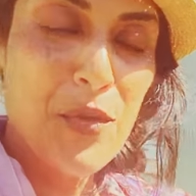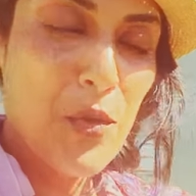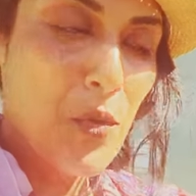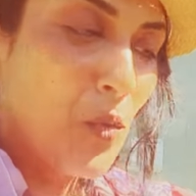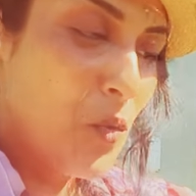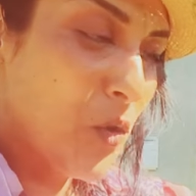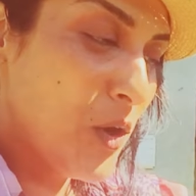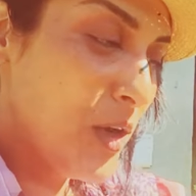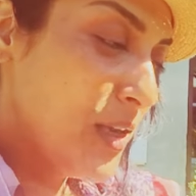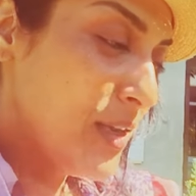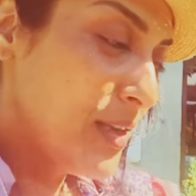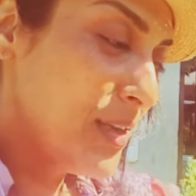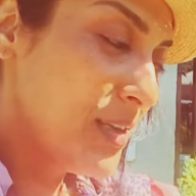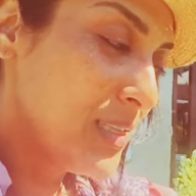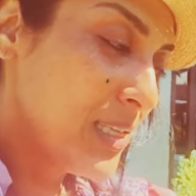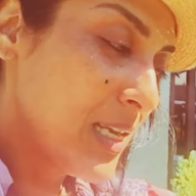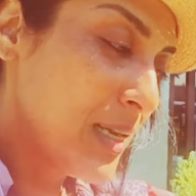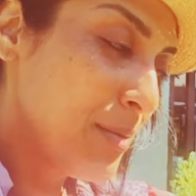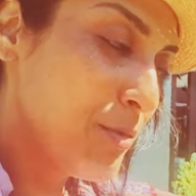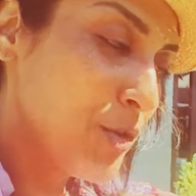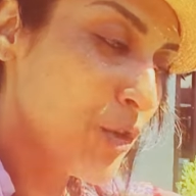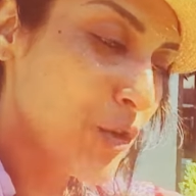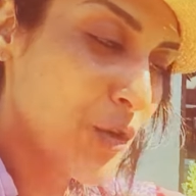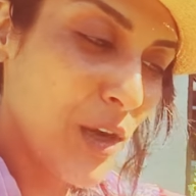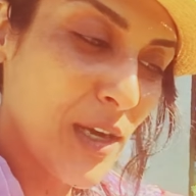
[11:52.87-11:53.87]
One is
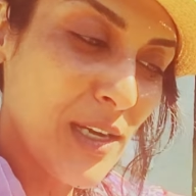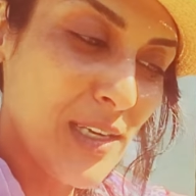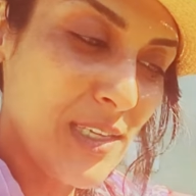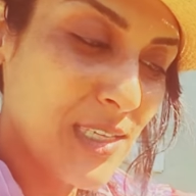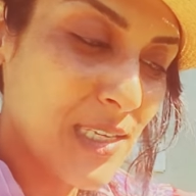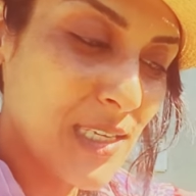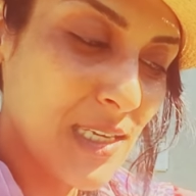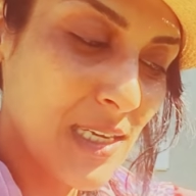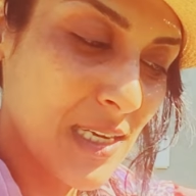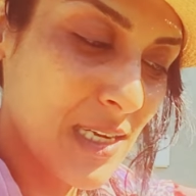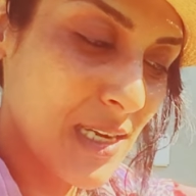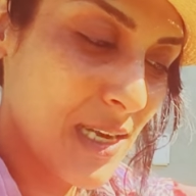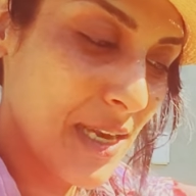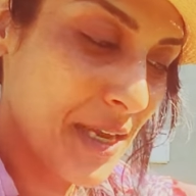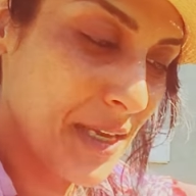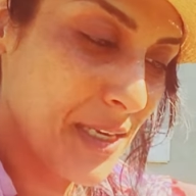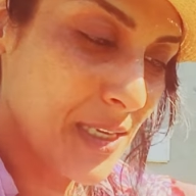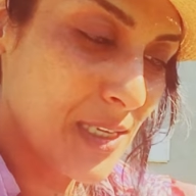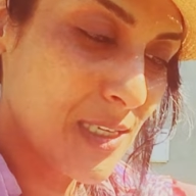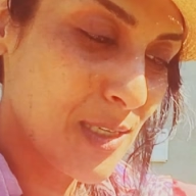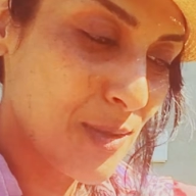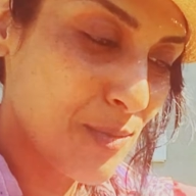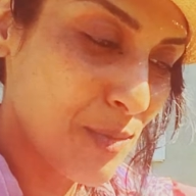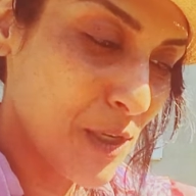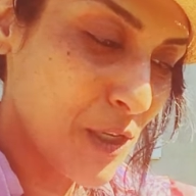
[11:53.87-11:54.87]
I'm trying to
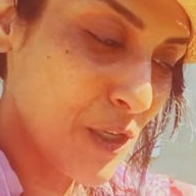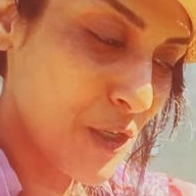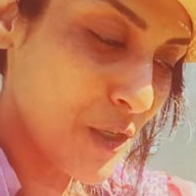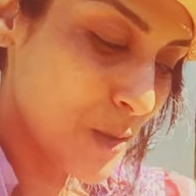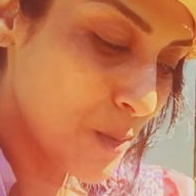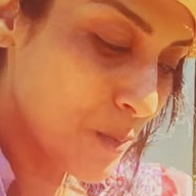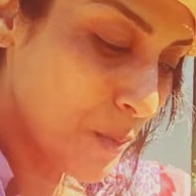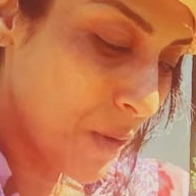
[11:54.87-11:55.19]
connect as much as